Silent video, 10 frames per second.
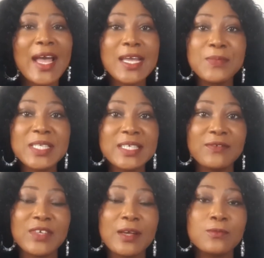But I
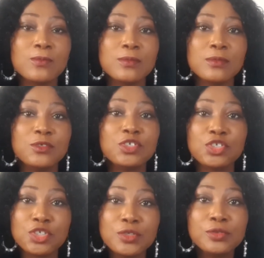believe that
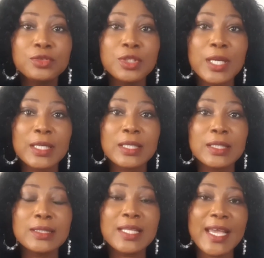you should
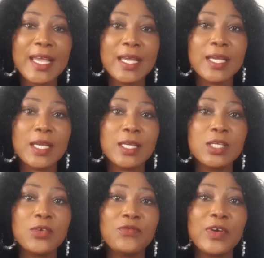lay
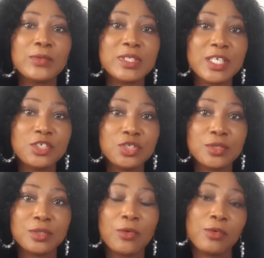your
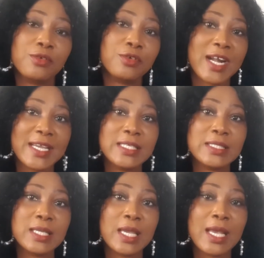foundation on
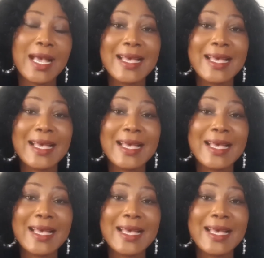Christ.